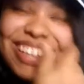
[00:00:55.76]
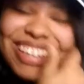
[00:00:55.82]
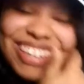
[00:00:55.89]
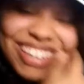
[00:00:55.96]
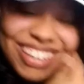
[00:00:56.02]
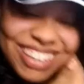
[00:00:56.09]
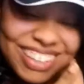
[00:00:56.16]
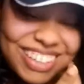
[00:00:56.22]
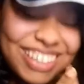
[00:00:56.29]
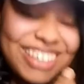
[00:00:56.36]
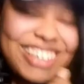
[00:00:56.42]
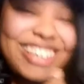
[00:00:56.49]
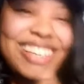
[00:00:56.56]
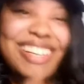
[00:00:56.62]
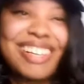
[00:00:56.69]

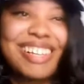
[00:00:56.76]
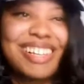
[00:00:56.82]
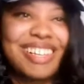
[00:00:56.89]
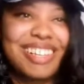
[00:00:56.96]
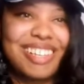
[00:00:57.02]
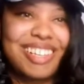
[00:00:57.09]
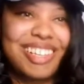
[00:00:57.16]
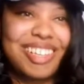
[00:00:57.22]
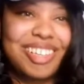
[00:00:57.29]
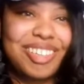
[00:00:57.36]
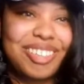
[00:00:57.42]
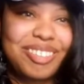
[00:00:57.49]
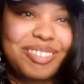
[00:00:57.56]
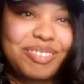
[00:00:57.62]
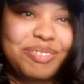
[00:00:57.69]

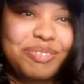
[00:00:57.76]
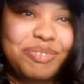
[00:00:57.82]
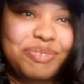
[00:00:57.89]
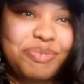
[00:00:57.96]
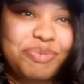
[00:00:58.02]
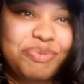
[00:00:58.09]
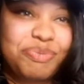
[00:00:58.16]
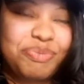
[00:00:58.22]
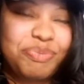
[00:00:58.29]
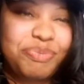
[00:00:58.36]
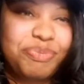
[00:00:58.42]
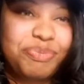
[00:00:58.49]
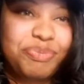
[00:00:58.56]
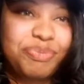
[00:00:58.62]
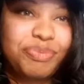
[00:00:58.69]

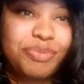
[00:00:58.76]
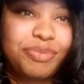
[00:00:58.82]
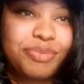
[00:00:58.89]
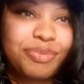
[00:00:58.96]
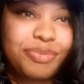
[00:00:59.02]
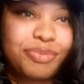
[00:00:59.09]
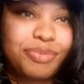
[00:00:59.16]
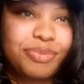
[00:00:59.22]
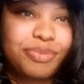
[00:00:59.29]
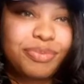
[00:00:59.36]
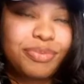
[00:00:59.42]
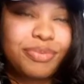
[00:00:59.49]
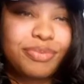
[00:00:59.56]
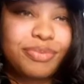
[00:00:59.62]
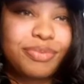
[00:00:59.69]

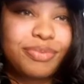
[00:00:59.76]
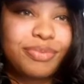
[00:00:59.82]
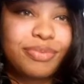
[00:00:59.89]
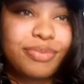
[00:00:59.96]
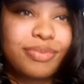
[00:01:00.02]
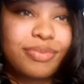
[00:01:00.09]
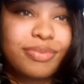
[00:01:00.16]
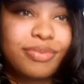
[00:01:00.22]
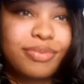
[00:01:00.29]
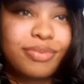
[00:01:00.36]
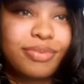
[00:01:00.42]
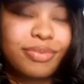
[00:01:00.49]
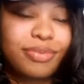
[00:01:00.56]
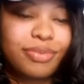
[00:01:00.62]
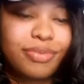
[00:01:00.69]

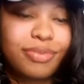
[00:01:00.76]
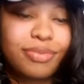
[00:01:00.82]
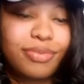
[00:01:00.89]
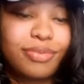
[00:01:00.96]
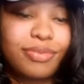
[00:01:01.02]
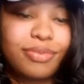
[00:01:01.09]
(not speaking)